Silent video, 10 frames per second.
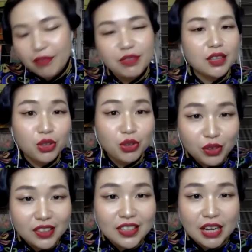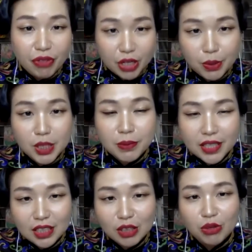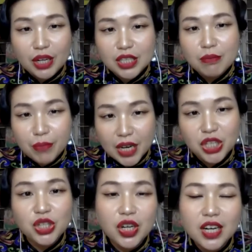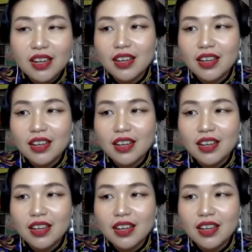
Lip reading: the duty and responsibility to actually make sure